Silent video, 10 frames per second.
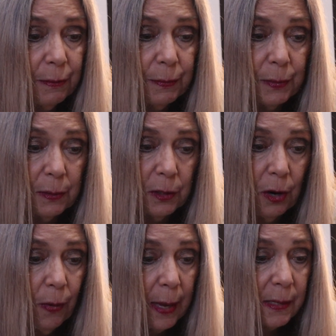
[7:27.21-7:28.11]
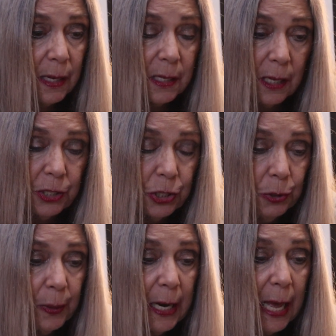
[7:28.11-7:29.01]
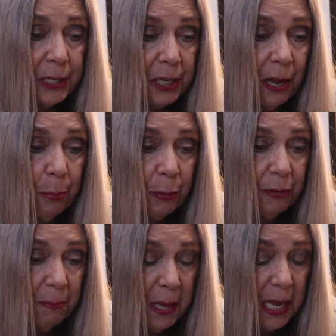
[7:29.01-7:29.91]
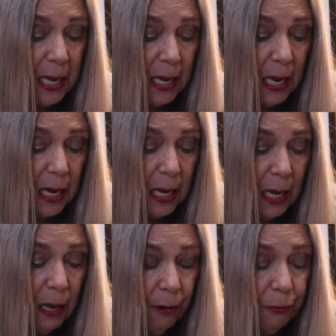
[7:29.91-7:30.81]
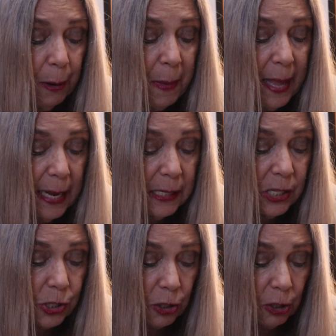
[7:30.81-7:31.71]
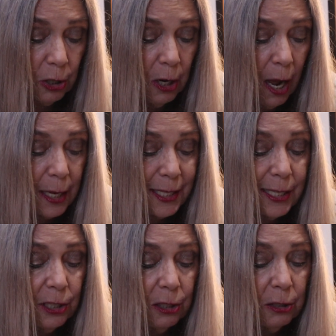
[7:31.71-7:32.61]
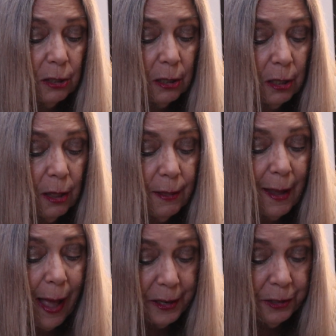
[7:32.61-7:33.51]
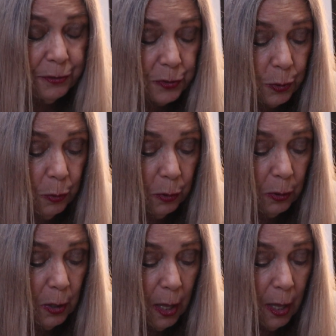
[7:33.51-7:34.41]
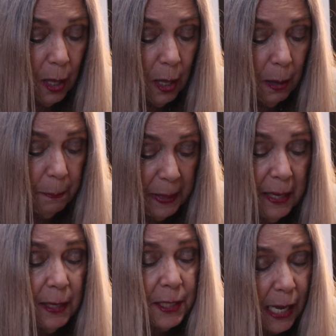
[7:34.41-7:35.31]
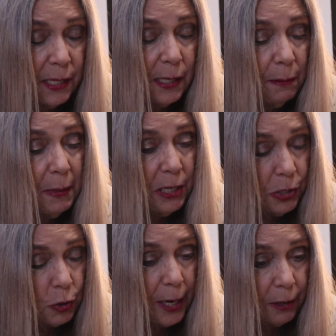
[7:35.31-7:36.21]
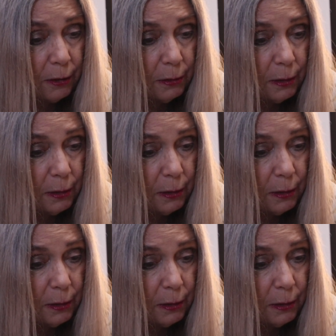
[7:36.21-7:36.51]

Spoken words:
you know, as I said to you, it ended up with me from Easter until the end of school being a test administrator